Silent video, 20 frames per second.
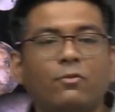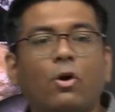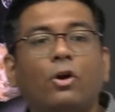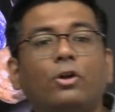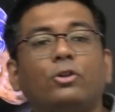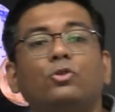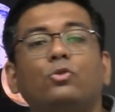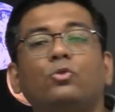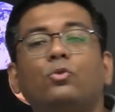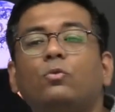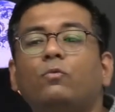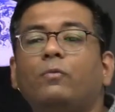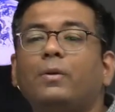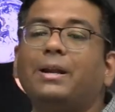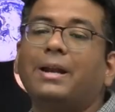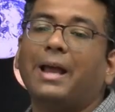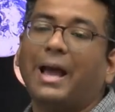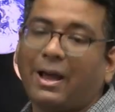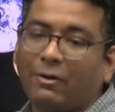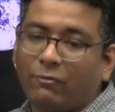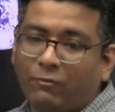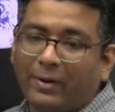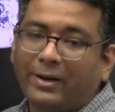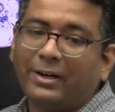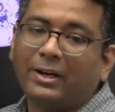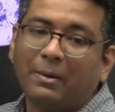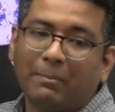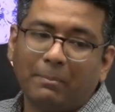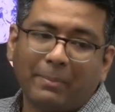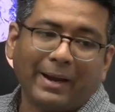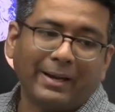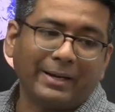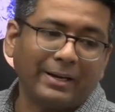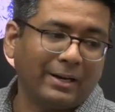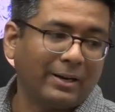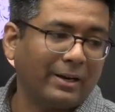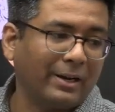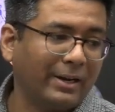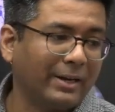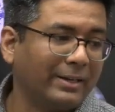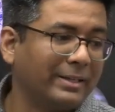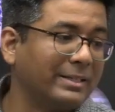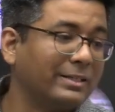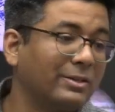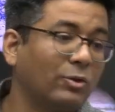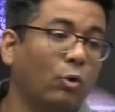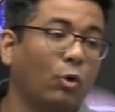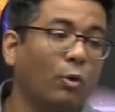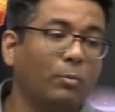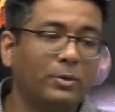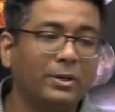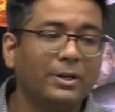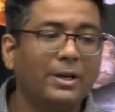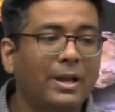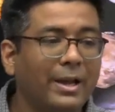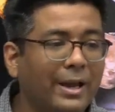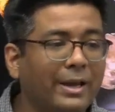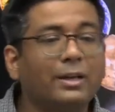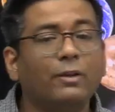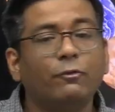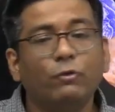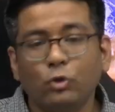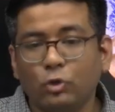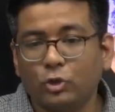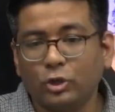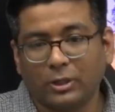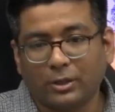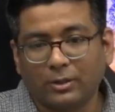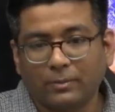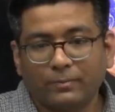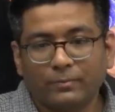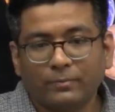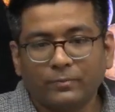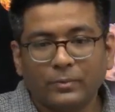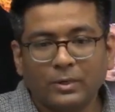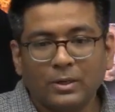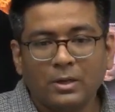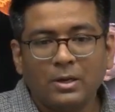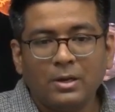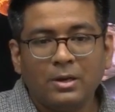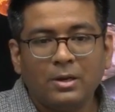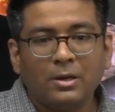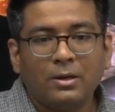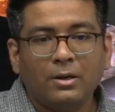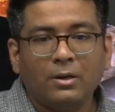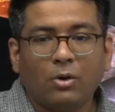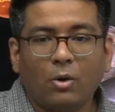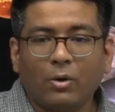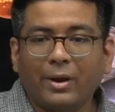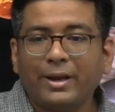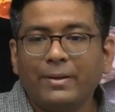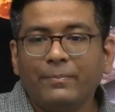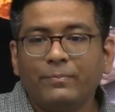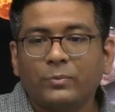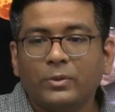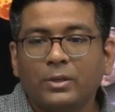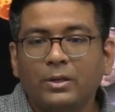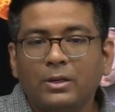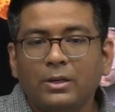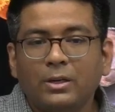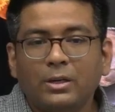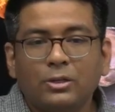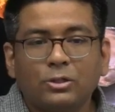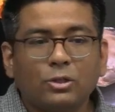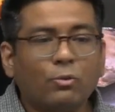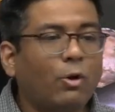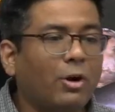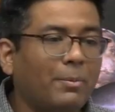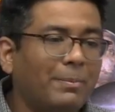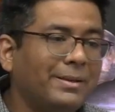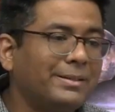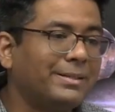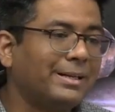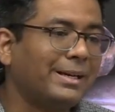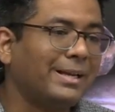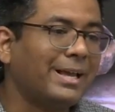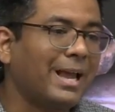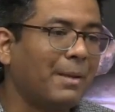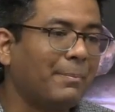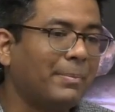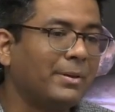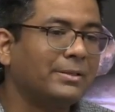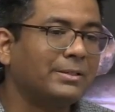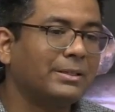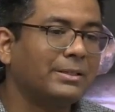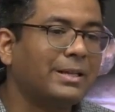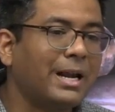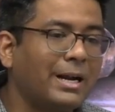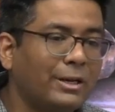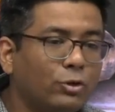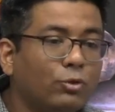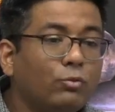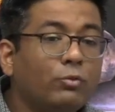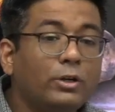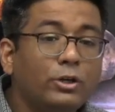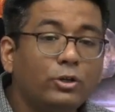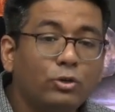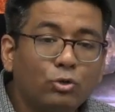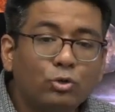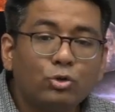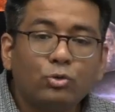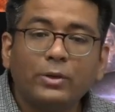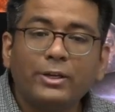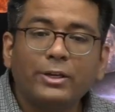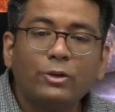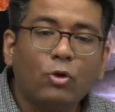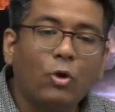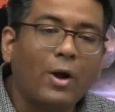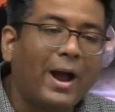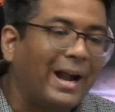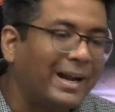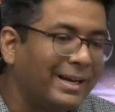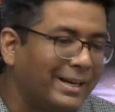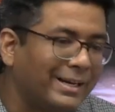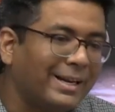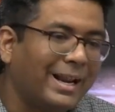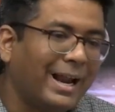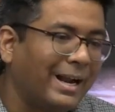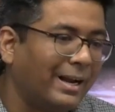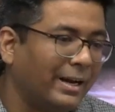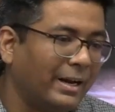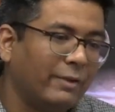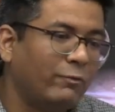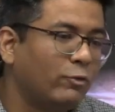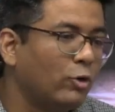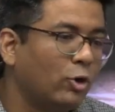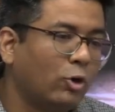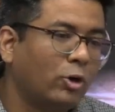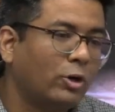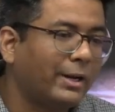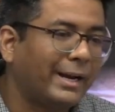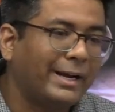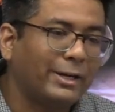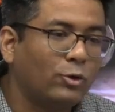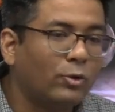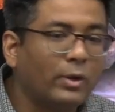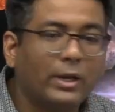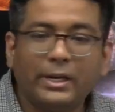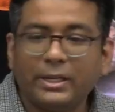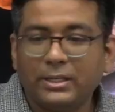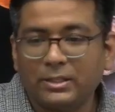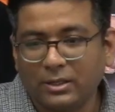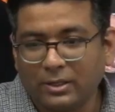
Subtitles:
you will have one companion, it is hoped in the future. Okay, so what basically happens is that you will usually go hand in hand if you are not trying to kill each other.